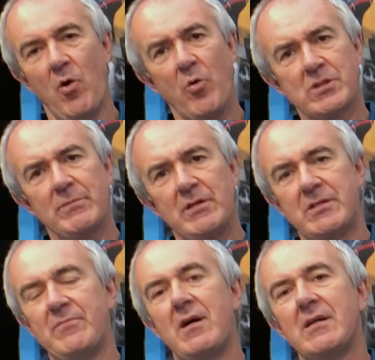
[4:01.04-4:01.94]

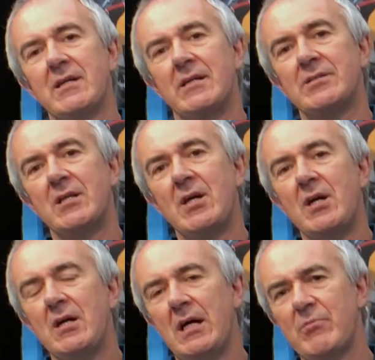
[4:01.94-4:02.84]
automotive market.
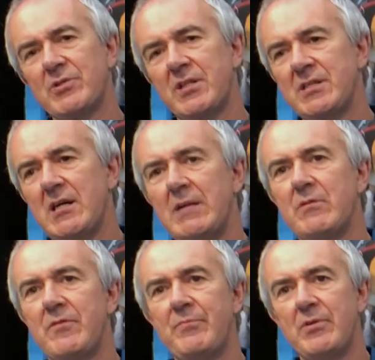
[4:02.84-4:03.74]
It was the time
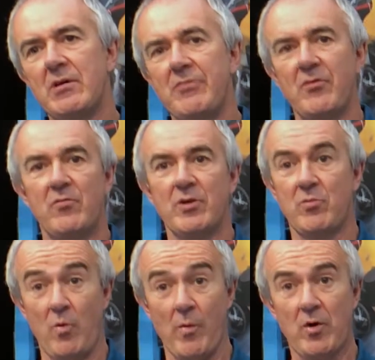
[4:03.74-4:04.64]
of the birth of what
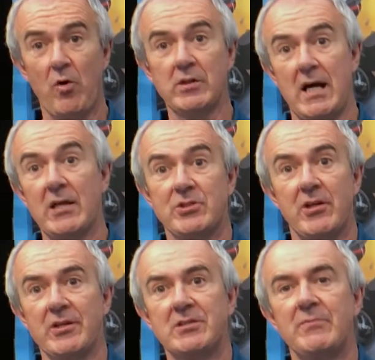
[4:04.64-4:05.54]
were called
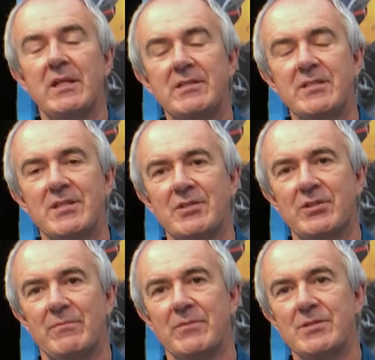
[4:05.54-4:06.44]
electronic stability
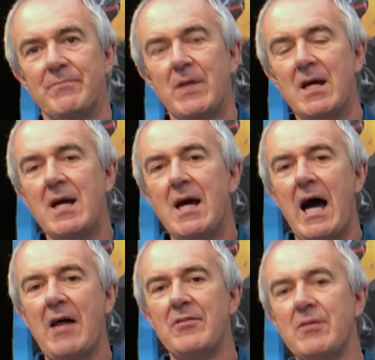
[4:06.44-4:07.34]
systems,
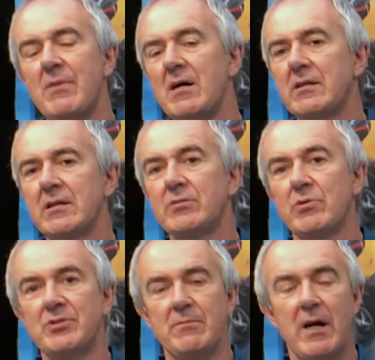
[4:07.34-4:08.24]
and the market
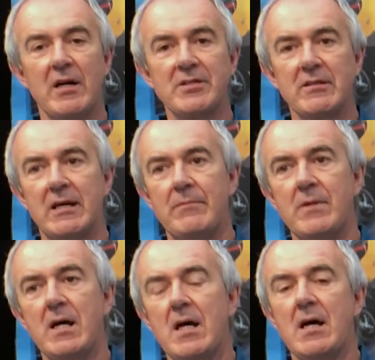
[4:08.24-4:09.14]
was demanding
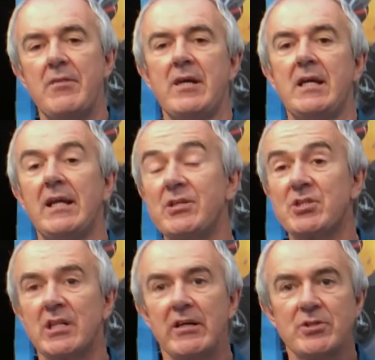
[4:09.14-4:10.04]
them. The
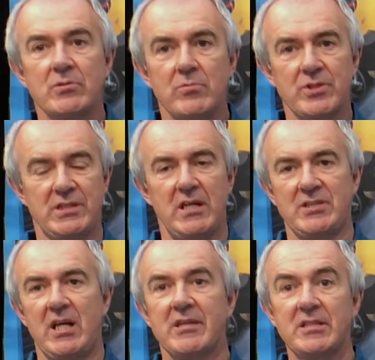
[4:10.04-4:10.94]
legislation was
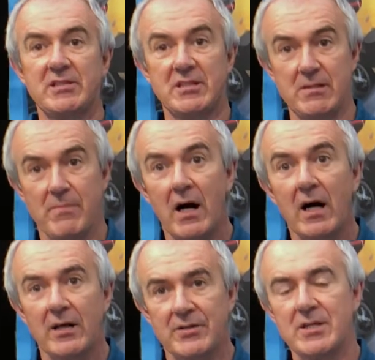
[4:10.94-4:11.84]
starting to
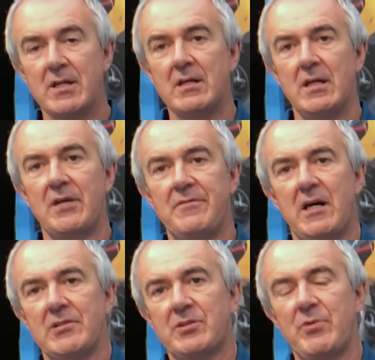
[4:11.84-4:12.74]
demand
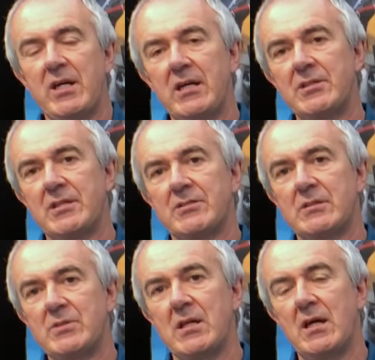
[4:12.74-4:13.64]
advanced braking
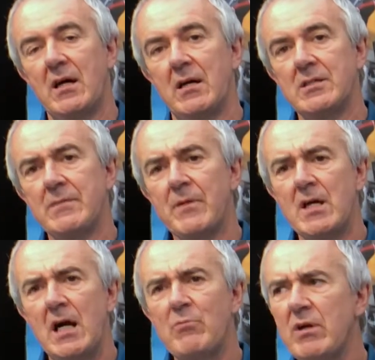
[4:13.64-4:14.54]
systems in cars,
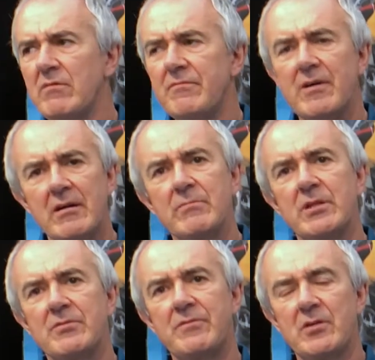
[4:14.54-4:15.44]
and we were very
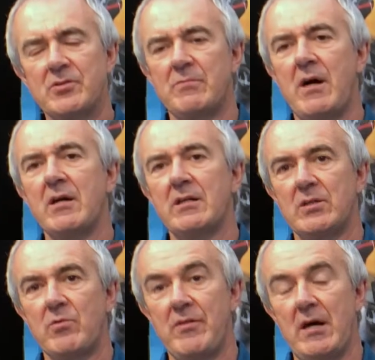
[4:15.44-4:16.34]
much first to
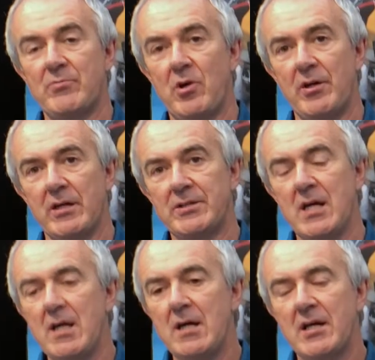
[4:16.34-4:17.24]
market with that product.
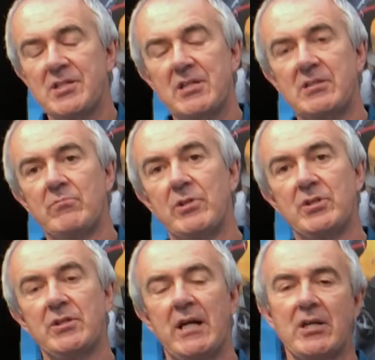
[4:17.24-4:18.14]
A system
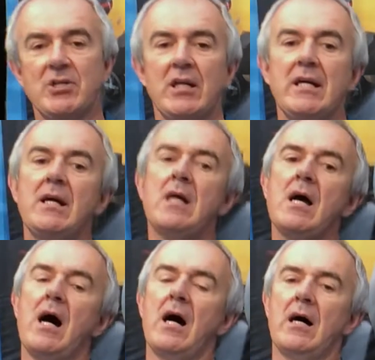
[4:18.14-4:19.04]
which could actually
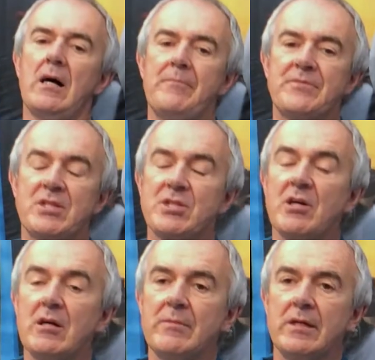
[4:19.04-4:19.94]

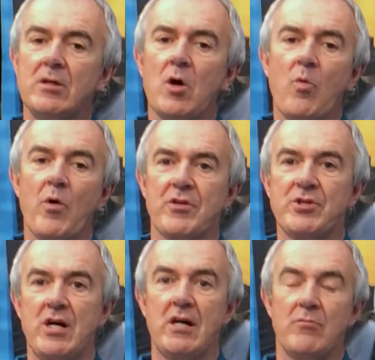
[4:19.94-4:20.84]
determine what
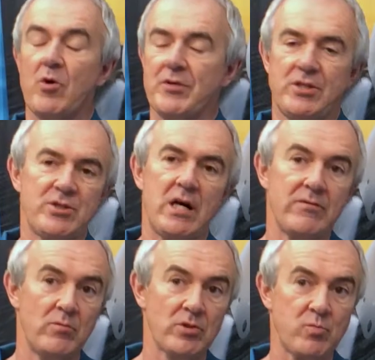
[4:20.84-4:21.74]
the
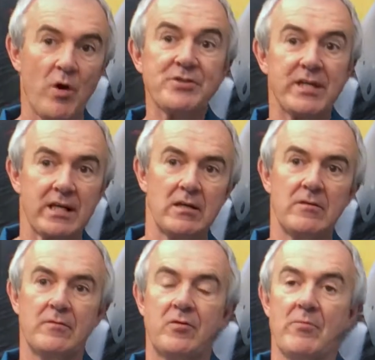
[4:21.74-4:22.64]
driver was wanting
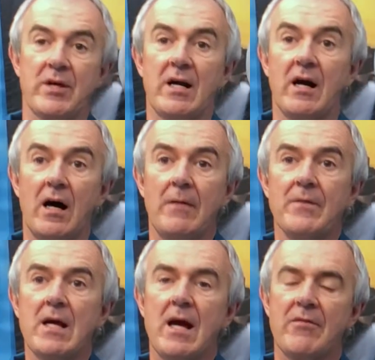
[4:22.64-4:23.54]
from the car,
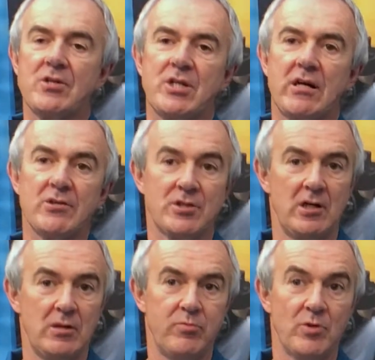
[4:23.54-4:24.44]
and the
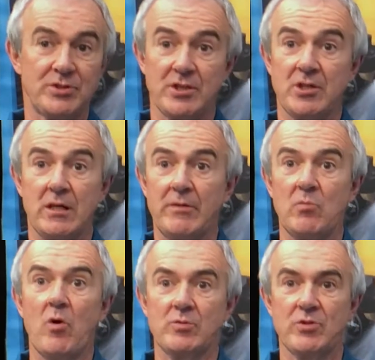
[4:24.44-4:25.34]
gyroscope was determining
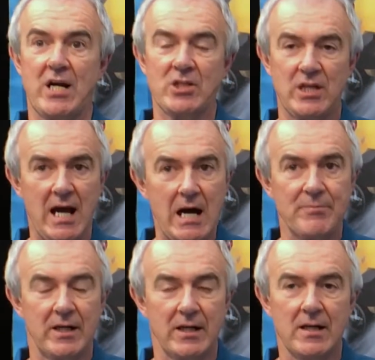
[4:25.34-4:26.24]
what was actually
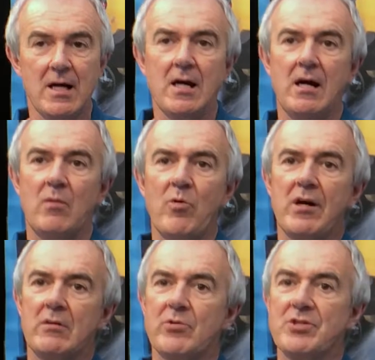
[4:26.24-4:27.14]
happening. And
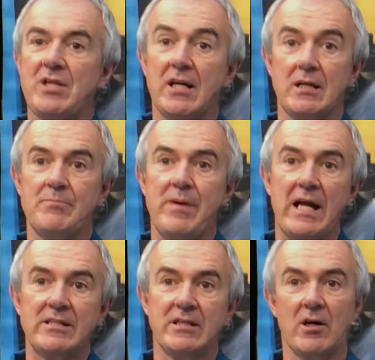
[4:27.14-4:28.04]
where it was seeing an
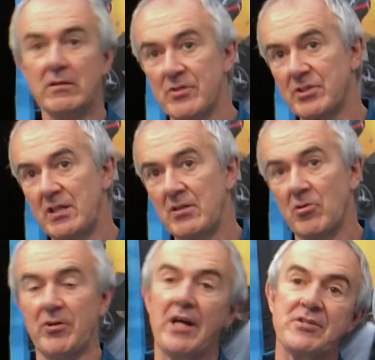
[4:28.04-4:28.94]
impending oversteer
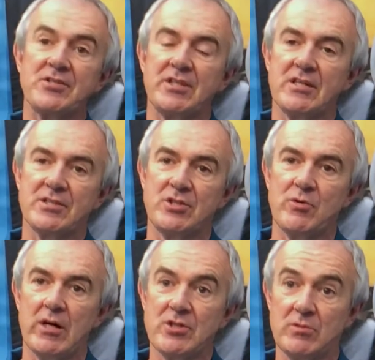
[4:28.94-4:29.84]
or an understeer
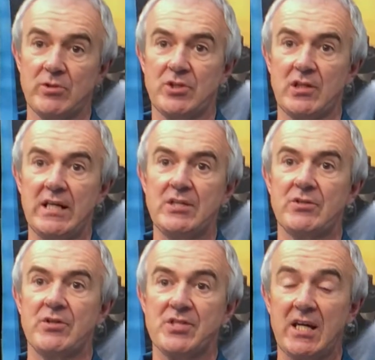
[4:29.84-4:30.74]
situation which could lead
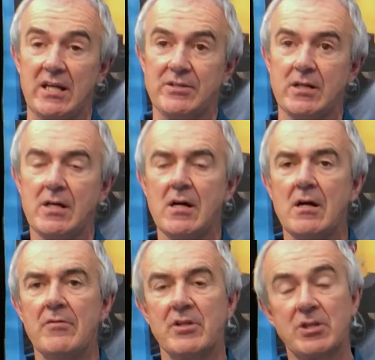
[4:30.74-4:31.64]
to a skid,
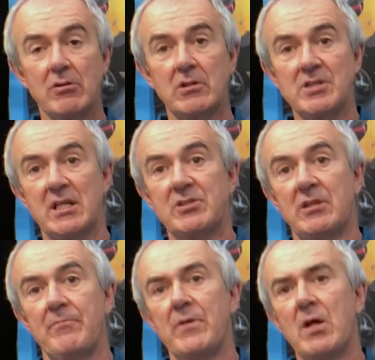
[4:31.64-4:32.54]
the total
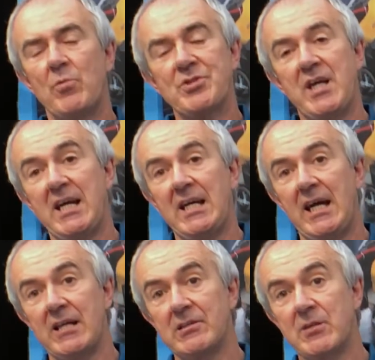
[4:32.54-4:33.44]
system was kicking
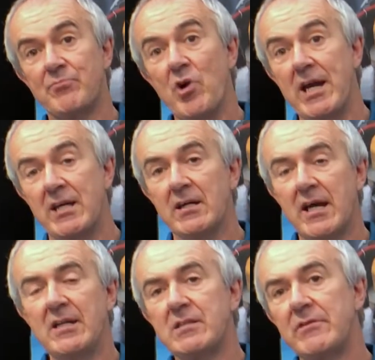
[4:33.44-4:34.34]
in to brake
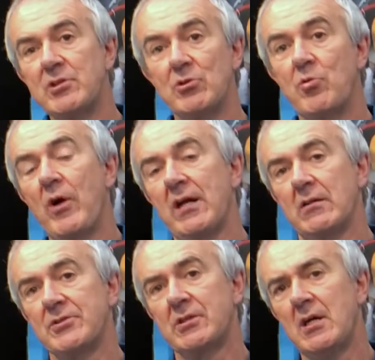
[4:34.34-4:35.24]
individual
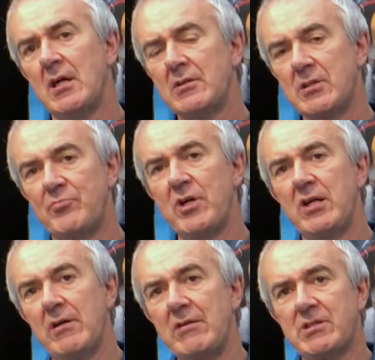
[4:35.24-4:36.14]
wheels to bring
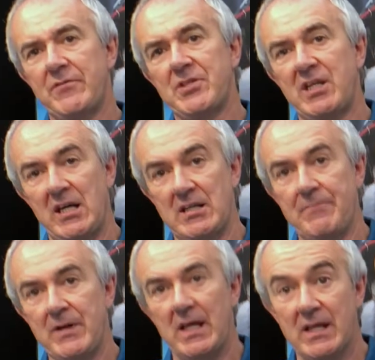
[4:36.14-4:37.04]
you out of the skid
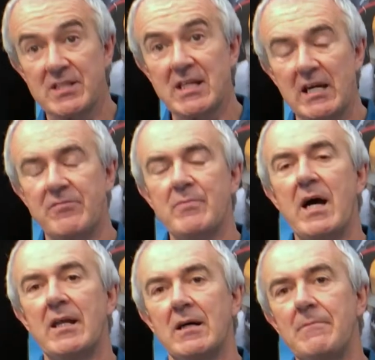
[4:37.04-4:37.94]
in a safe
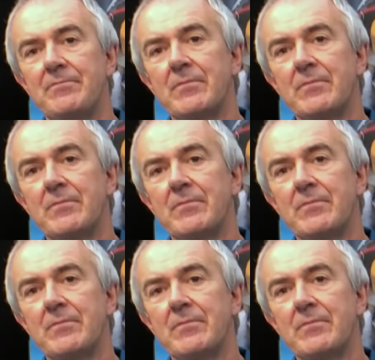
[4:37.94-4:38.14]
manner.